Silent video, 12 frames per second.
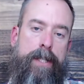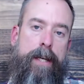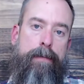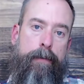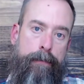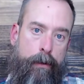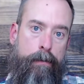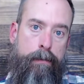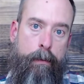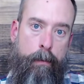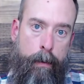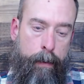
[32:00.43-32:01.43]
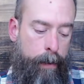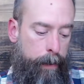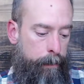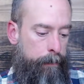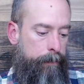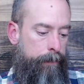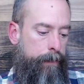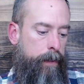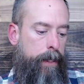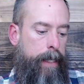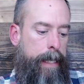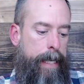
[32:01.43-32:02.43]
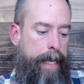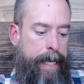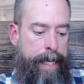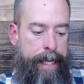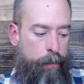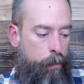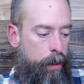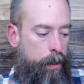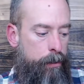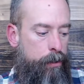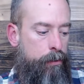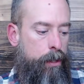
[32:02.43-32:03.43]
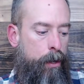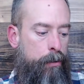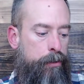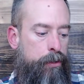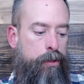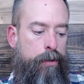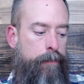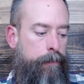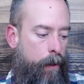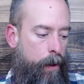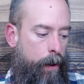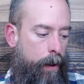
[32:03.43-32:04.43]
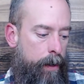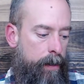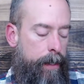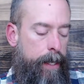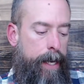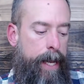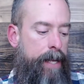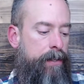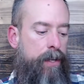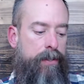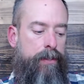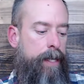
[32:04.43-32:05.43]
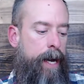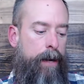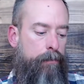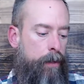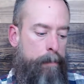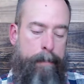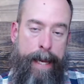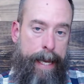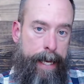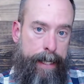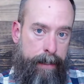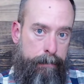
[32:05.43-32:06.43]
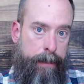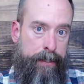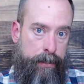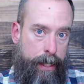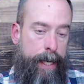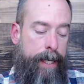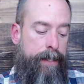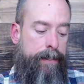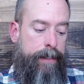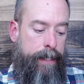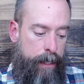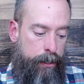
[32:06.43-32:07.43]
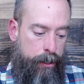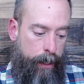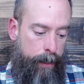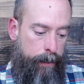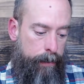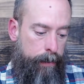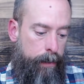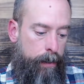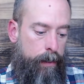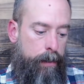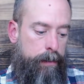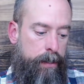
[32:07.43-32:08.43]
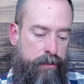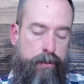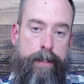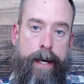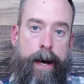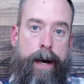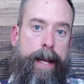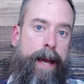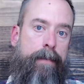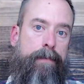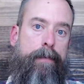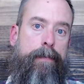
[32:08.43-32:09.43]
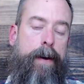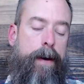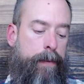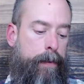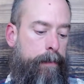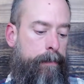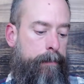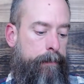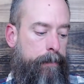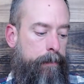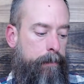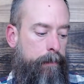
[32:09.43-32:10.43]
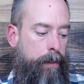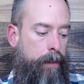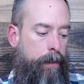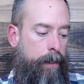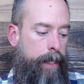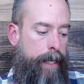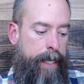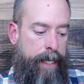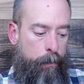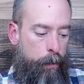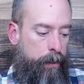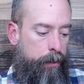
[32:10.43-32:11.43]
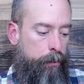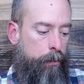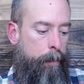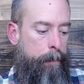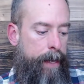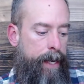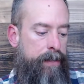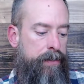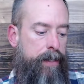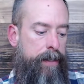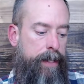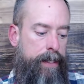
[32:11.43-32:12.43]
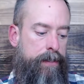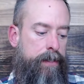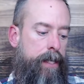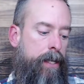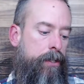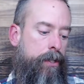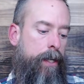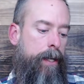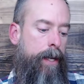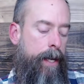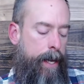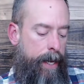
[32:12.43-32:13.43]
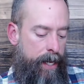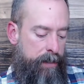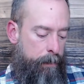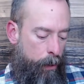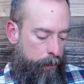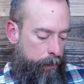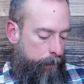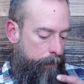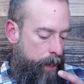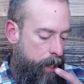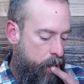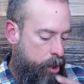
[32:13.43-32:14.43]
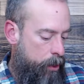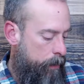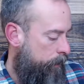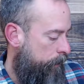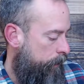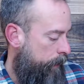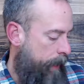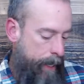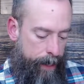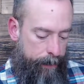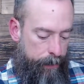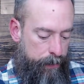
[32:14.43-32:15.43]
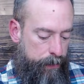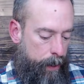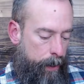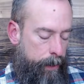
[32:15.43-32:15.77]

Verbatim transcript: a full reward. Anyone who goes too far and does not remain in Messiah's teaching does not have the Father. Anyone who remains in this teaching has both the Father and the Son.